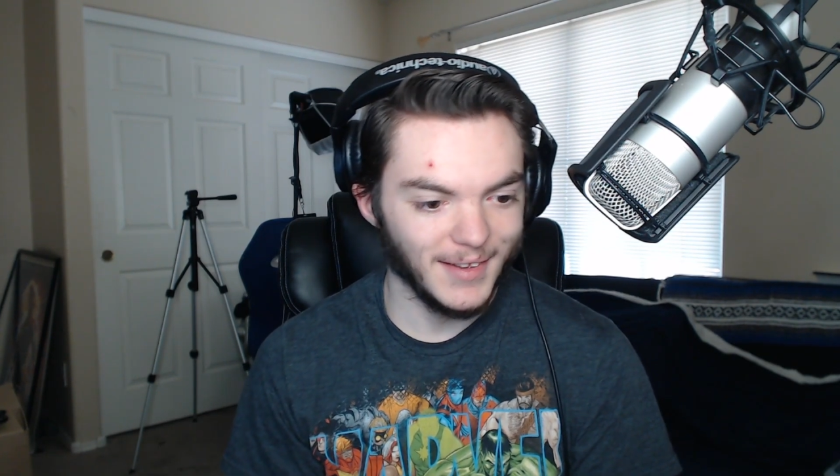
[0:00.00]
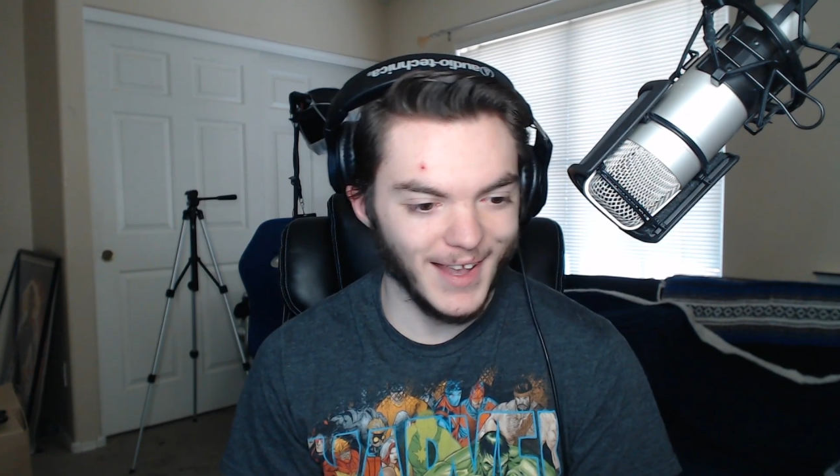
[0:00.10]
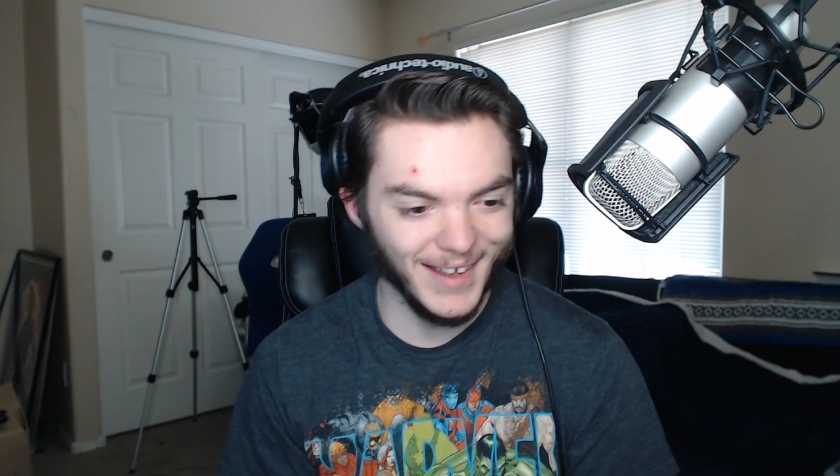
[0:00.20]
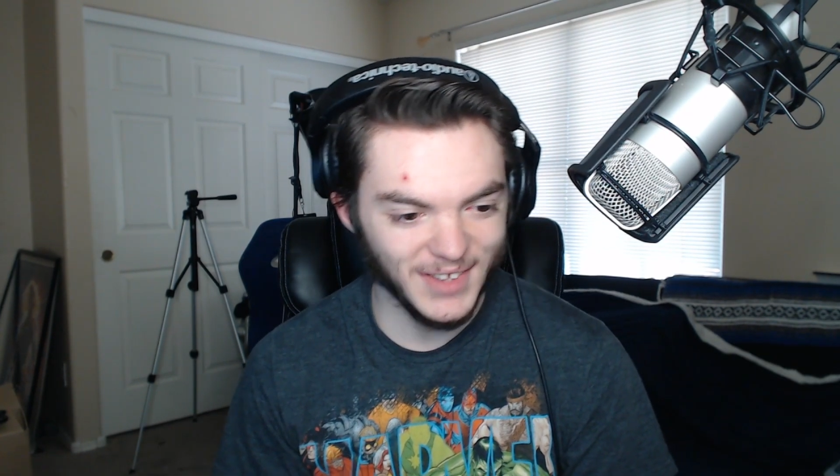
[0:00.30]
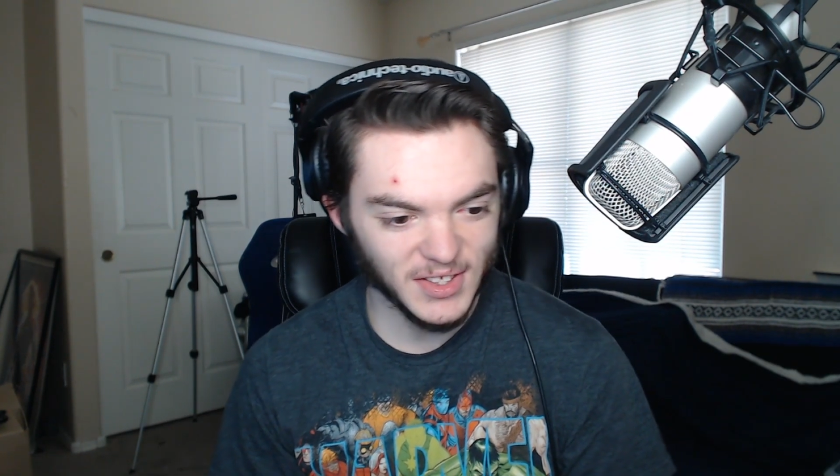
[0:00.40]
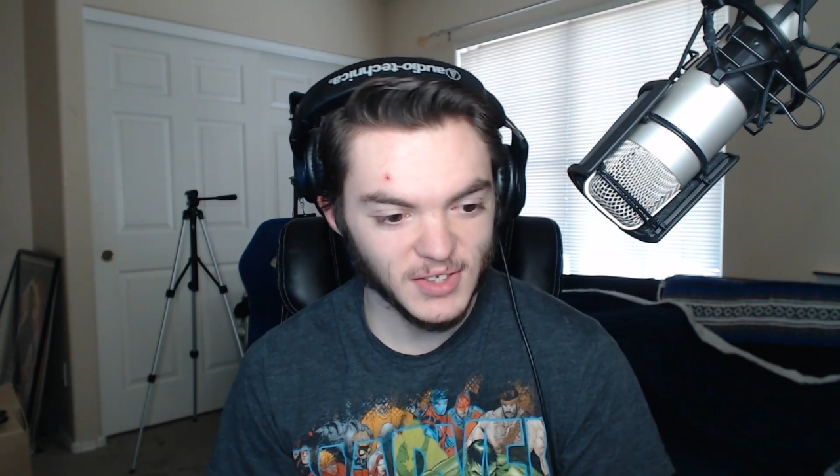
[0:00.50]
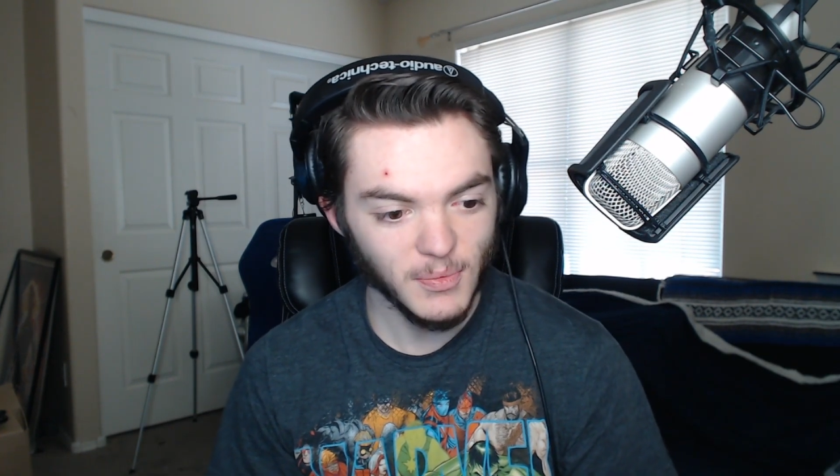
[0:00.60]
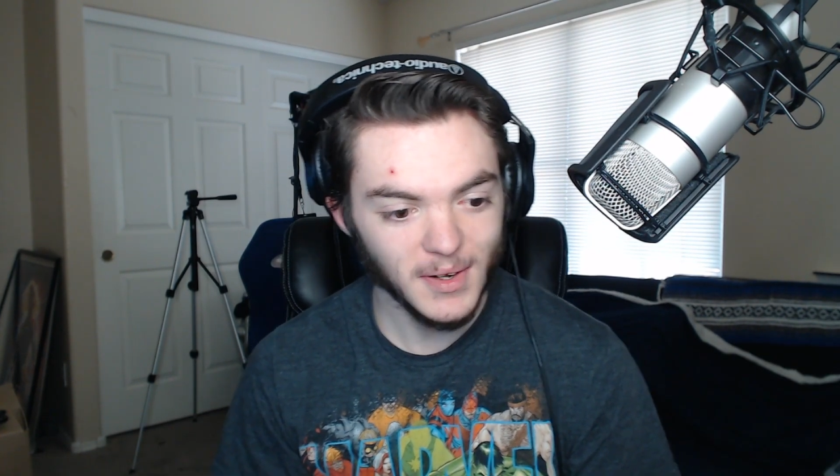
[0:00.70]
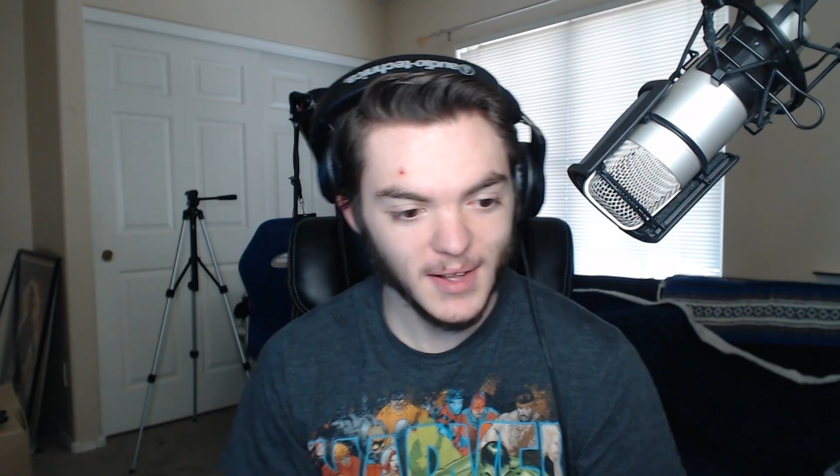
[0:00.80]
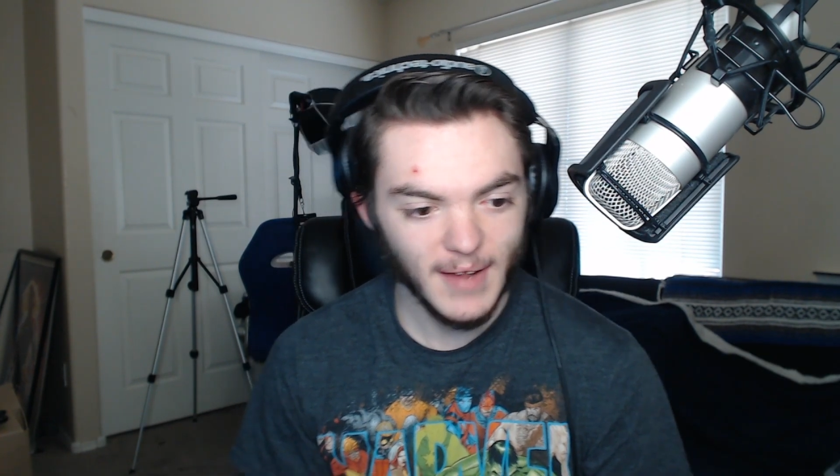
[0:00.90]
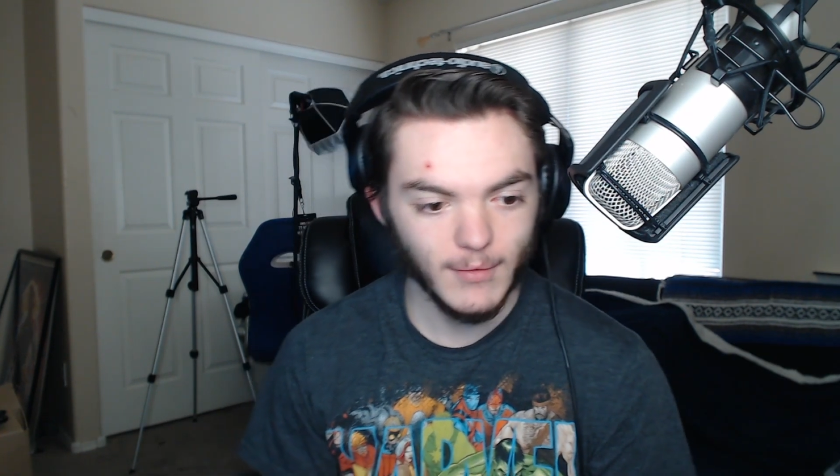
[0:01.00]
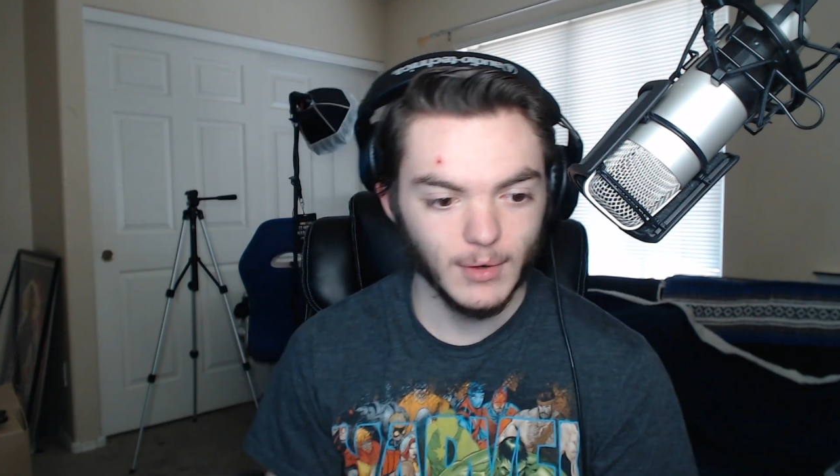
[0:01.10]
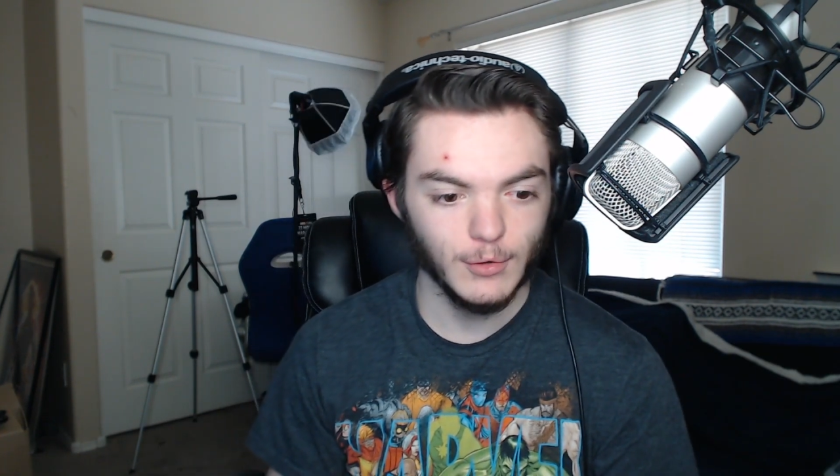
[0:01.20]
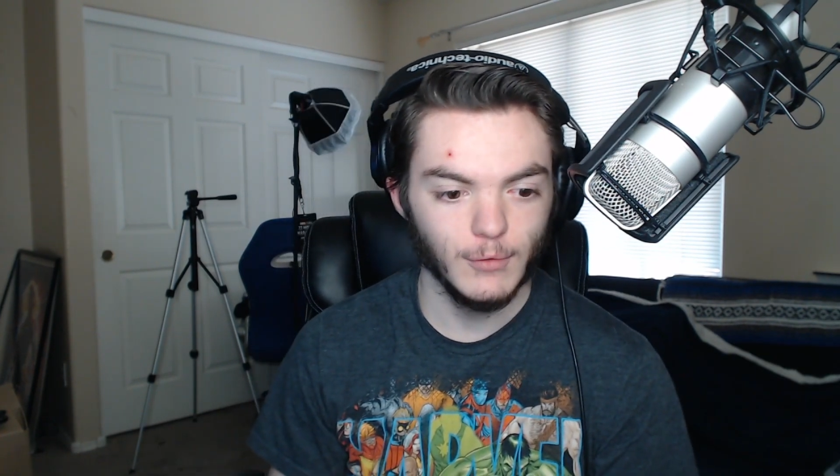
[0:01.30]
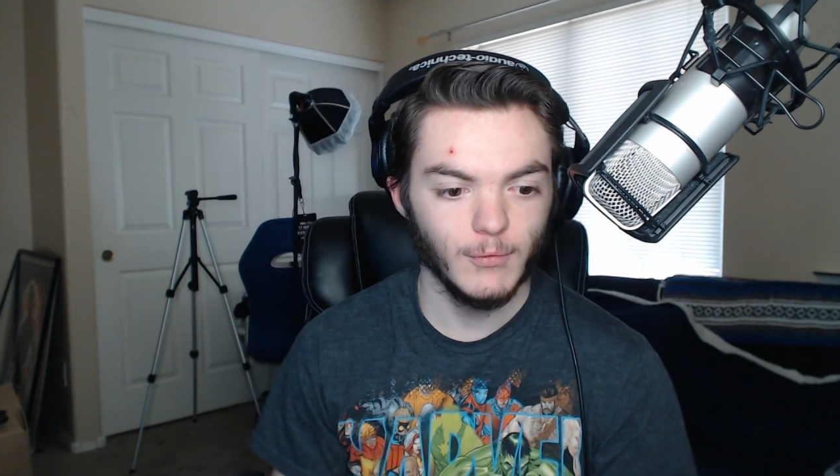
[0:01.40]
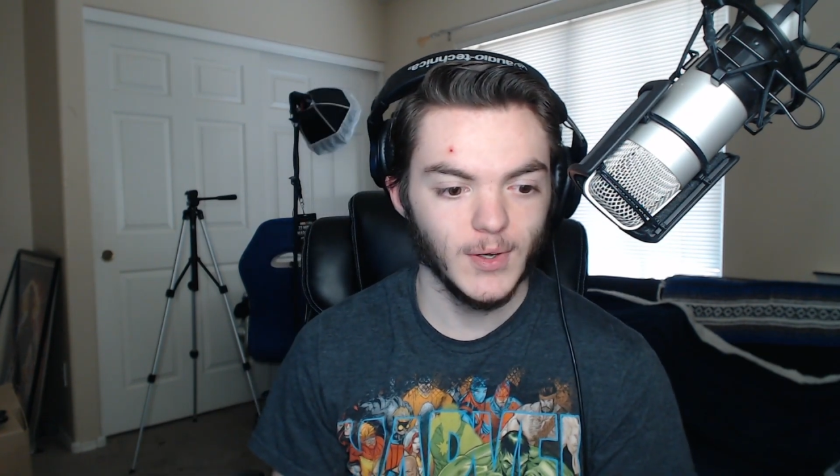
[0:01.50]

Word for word: this is One Guy, 42